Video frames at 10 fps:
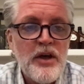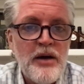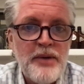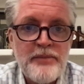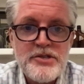
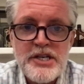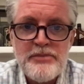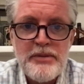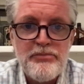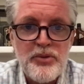I'm just going
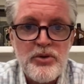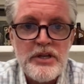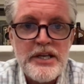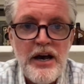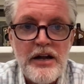to be
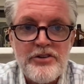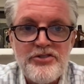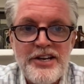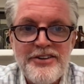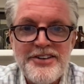brutally
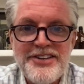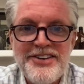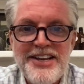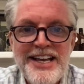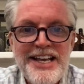honest here.
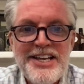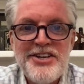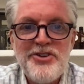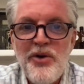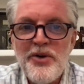
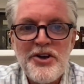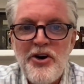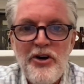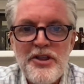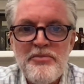You don't want to
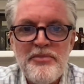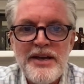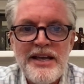call them.